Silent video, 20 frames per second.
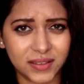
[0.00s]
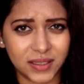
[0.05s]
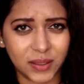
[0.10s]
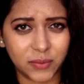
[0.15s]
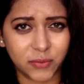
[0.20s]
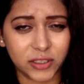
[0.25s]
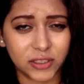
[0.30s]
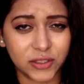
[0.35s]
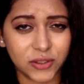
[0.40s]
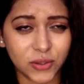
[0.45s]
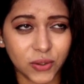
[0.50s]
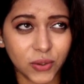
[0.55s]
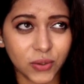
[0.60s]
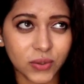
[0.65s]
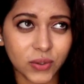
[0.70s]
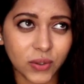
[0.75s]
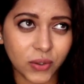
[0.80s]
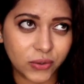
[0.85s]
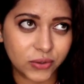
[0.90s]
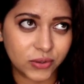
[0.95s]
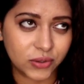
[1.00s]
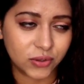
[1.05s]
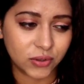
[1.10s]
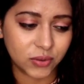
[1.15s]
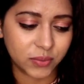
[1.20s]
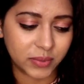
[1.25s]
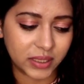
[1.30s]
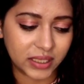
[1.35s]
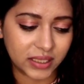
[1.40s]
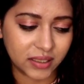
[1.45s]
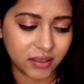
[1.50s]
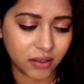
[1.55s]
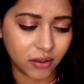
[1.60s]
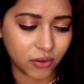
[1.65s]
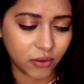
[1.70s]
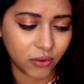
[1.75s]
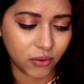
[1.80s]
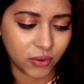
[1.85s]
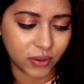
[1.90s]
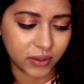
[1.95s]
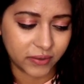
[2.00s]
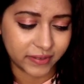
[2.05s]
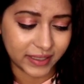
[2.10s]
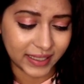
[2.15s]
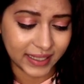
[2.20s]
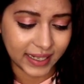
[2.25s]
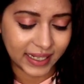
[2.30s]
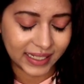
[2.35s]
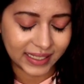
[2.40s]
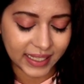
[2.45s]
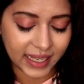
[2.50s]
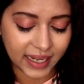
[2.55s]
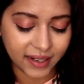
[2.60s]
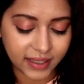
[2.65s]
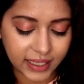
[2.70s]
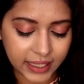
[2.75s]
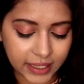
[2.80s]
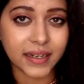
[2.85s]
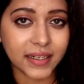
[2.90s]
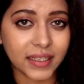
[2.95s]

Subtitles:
Someone so close to me go away like that.